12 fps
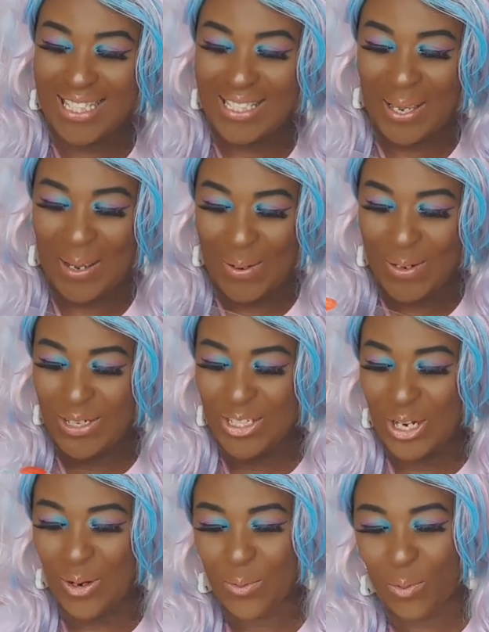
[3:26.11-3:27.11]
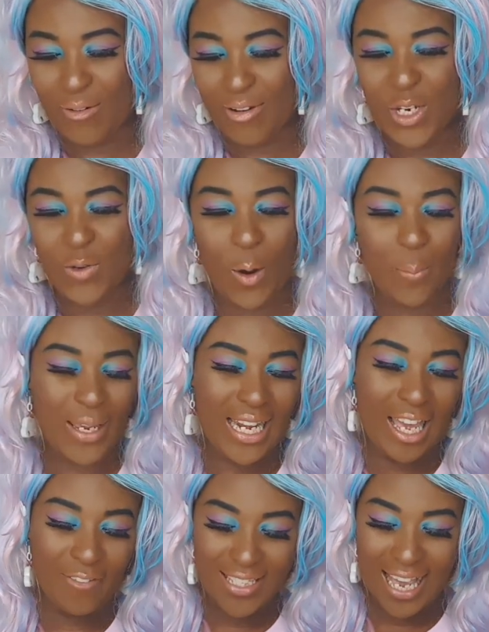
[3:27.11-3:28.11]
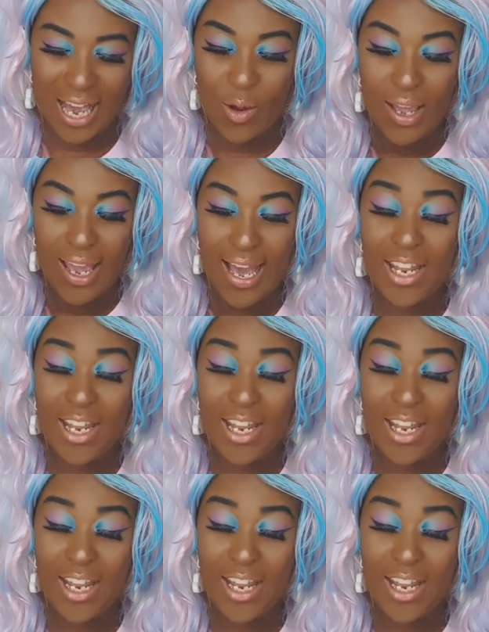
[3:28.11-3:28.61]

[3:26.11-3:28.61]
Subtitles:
So don't worry, you won't be left out.